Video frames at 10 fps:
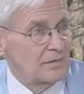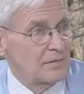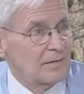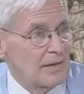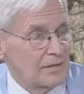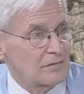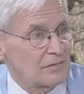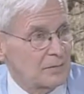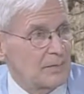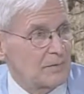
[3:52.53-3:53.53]
on Lancaster
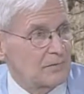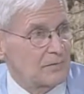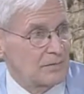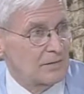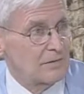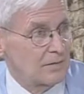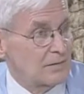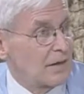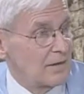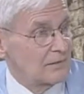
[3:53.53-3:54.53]
Pike for the rest mm. of their
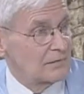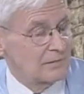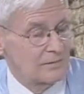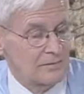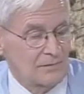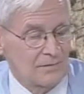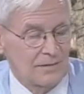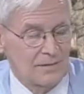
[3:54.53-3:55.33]
mm-hmm.